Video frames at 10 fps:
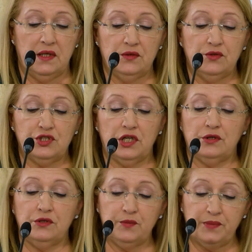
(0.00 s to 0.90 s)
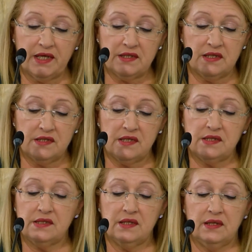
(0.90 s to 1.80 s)
to share good
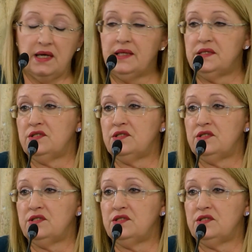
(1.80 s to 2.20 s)
practices and